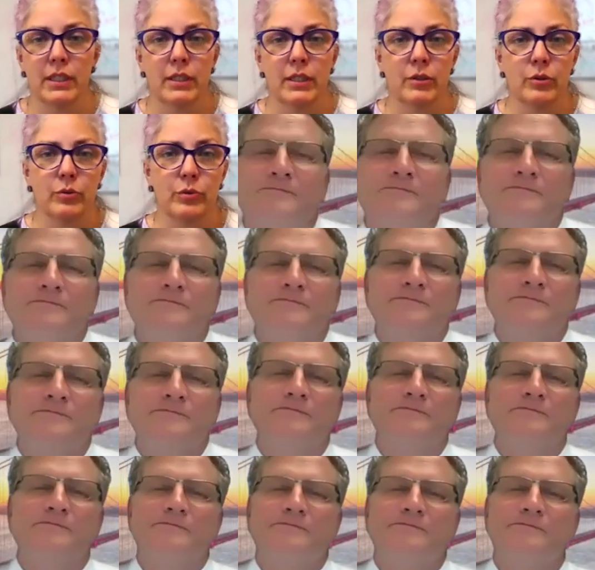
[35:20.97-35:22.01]
With
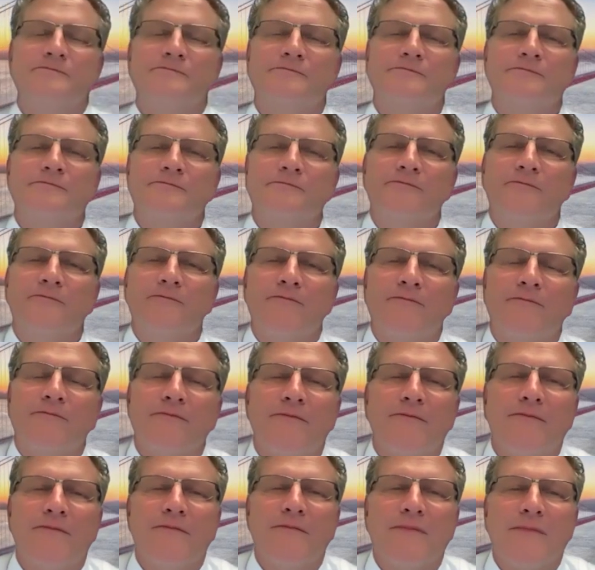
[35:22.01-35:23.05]
staff. And we've had to let
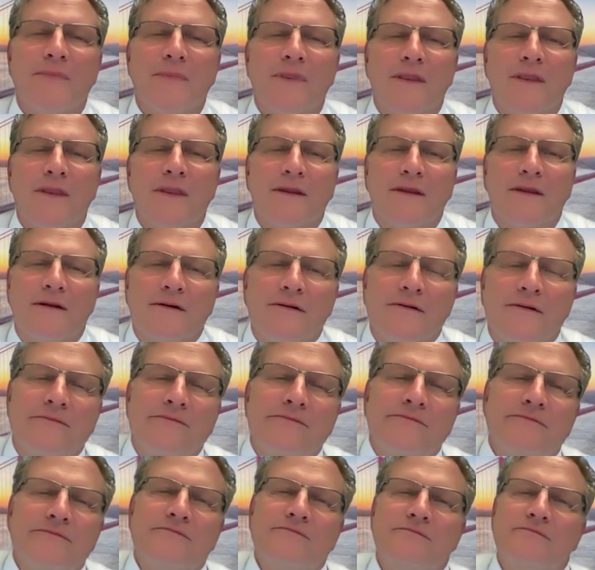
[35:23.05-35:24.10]
people go that
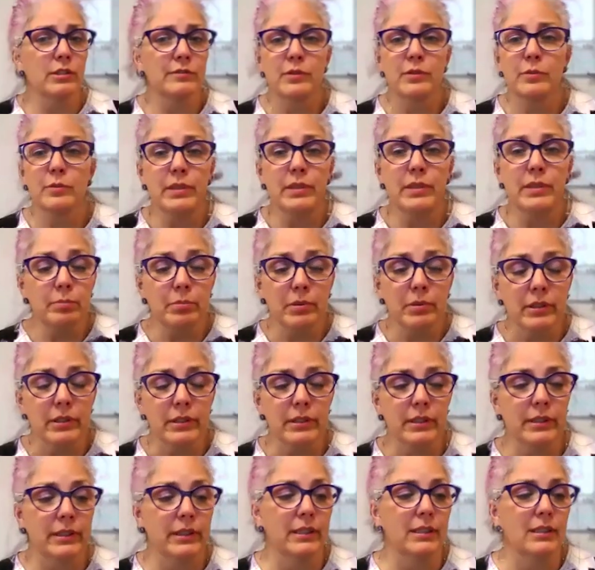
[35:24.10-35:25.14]
were wonderful
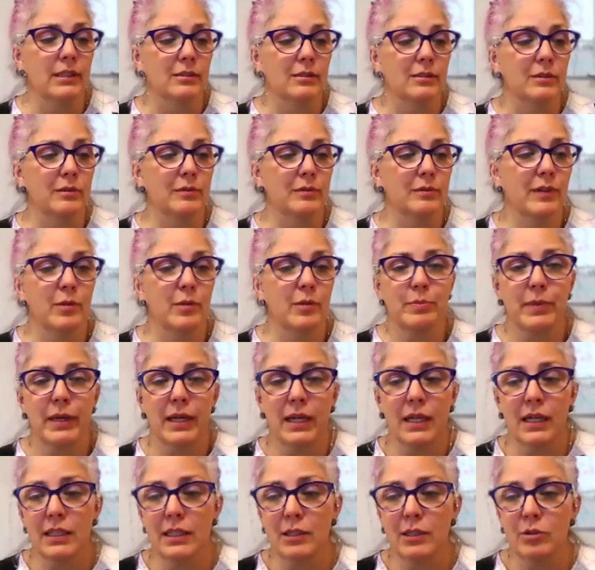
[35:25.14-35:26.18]
people. It felt
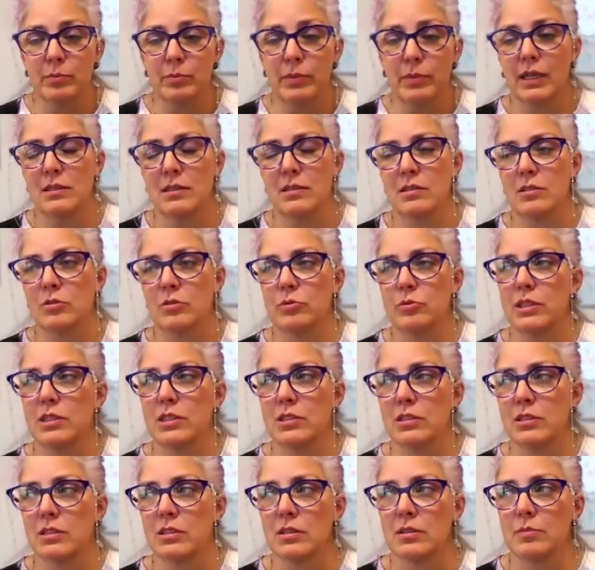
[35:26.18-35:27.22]
bad. They were bad
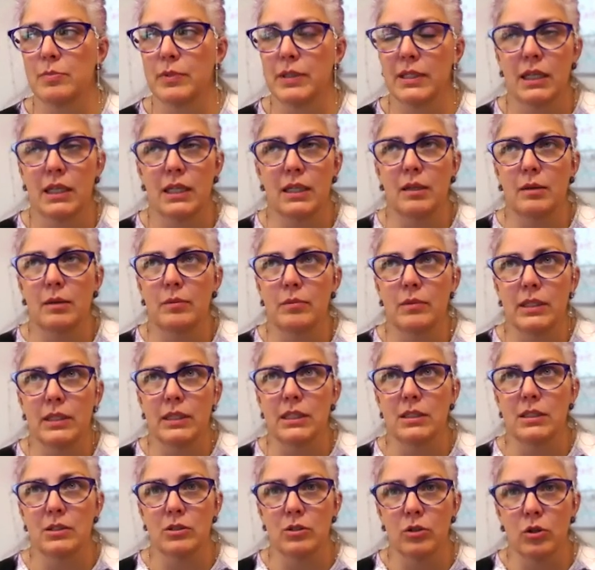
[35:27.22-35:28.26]
situations, but
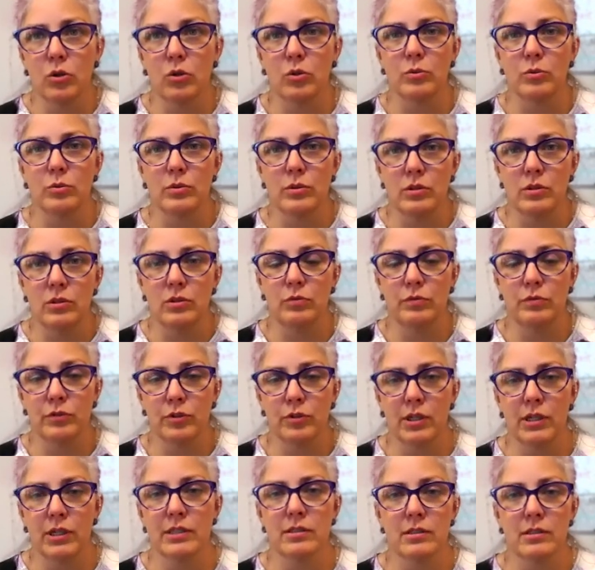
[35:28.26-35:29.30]
like, no, you've
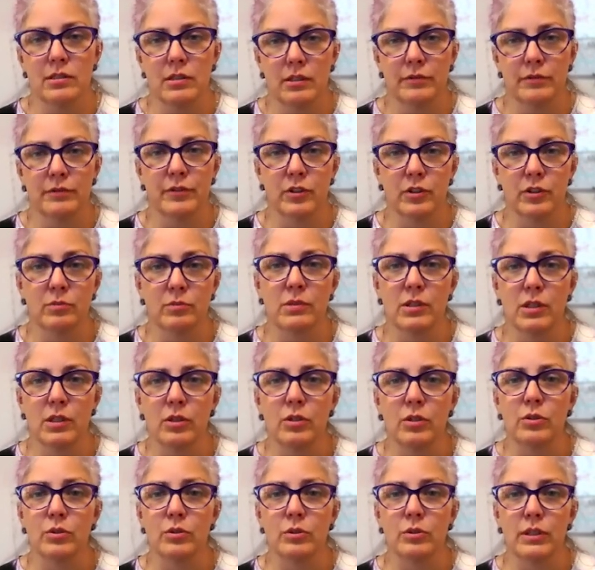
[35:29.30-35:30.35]
crossed a firm
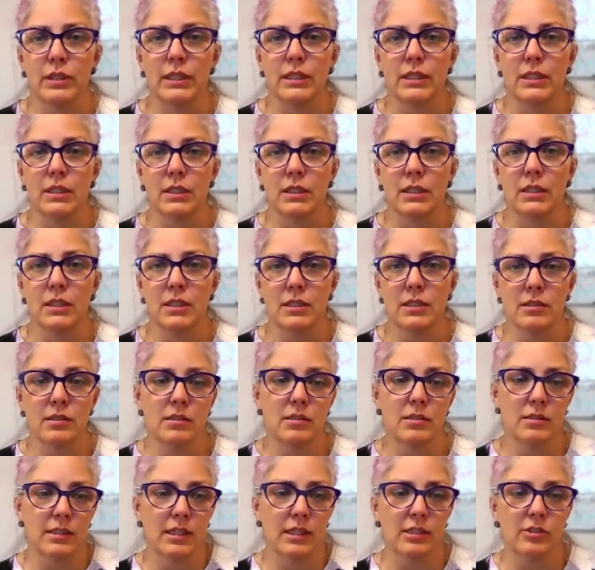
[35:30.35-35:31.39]
no. Like, this
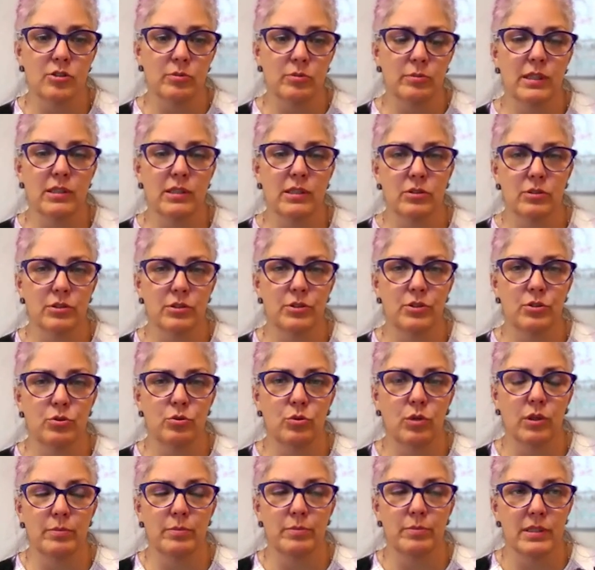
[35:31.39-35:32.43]
is detrimental
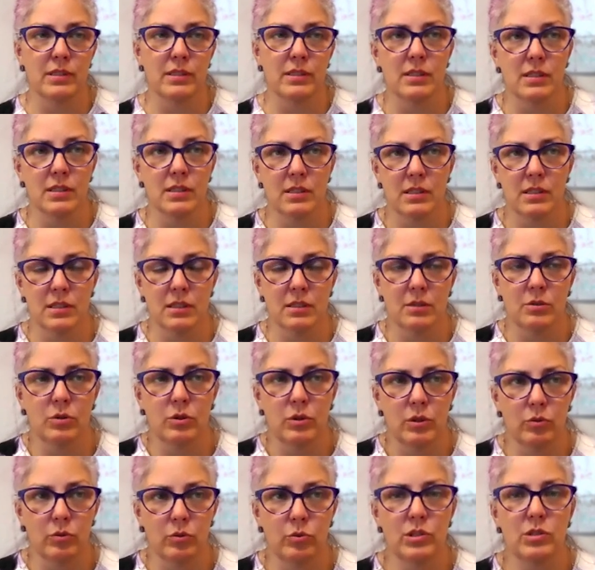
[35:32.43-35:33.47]
to our business,
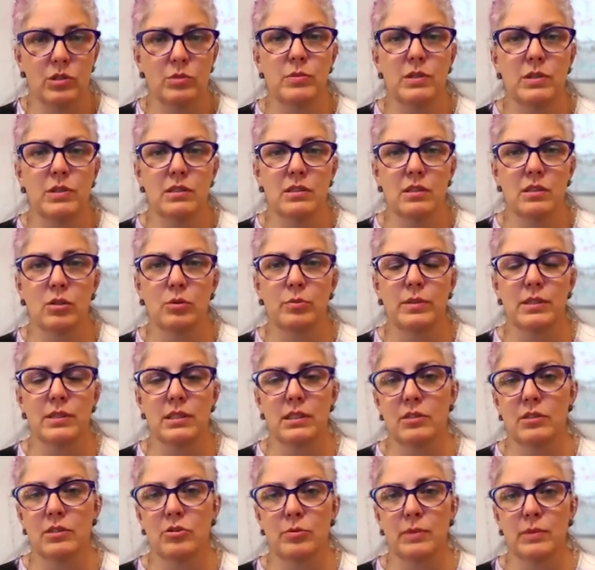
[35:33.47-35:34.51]
which means it'll be
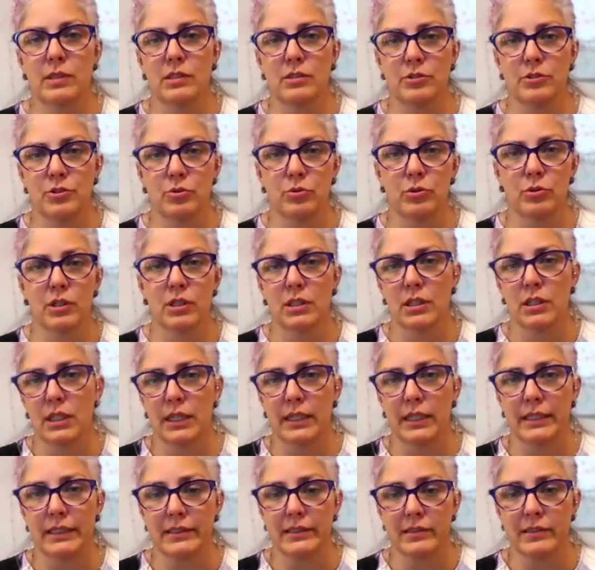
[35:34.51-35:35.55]
detrimental to our
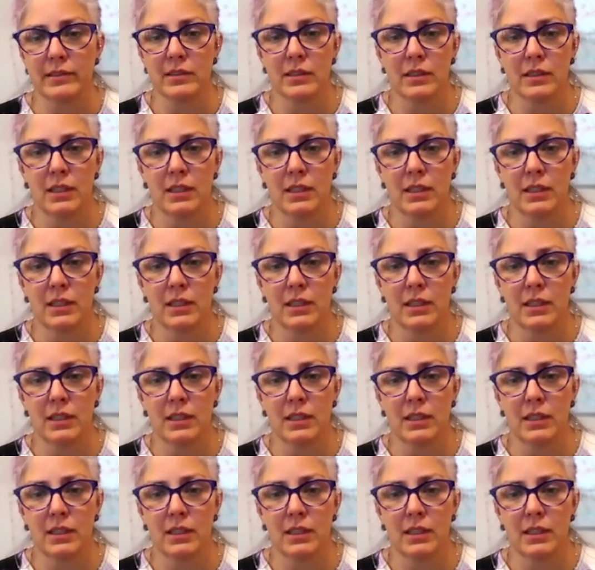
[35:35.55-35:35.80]
clients.